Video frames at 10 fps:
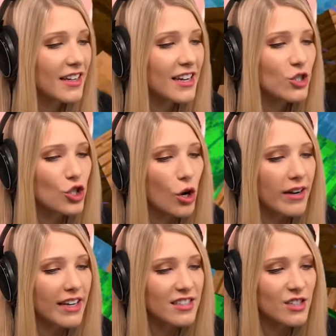He's
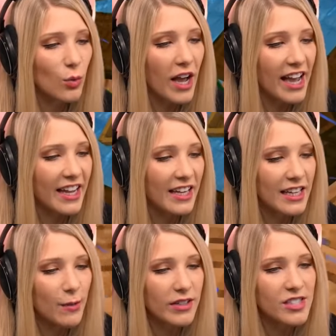showing us the way.
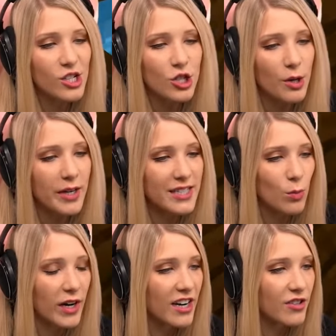He wants to show us
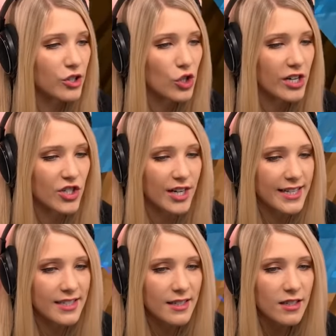where the treasure
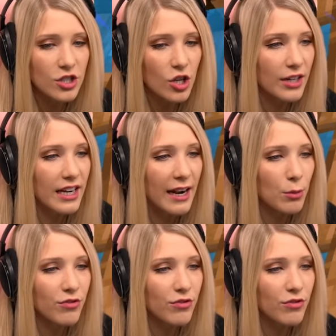is. Sheldon, I will